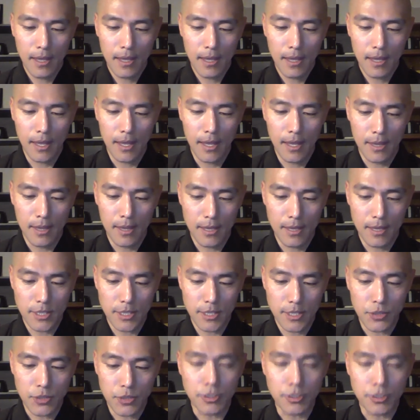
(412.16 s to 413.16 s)
In the
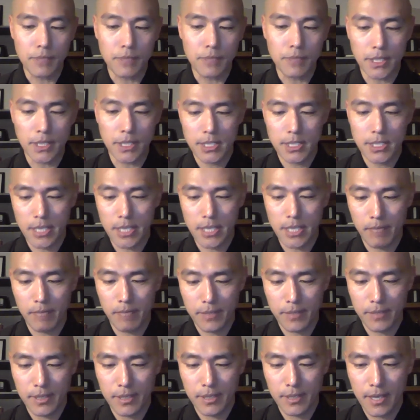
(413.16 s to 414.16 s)
swordsmanship,
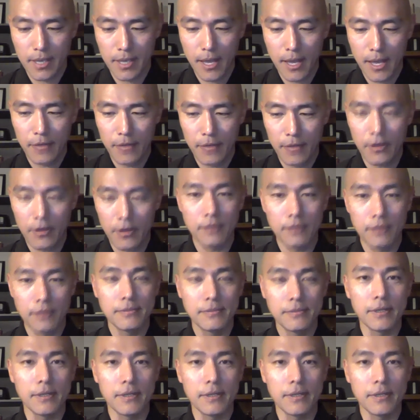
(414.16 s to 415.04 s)
I thought,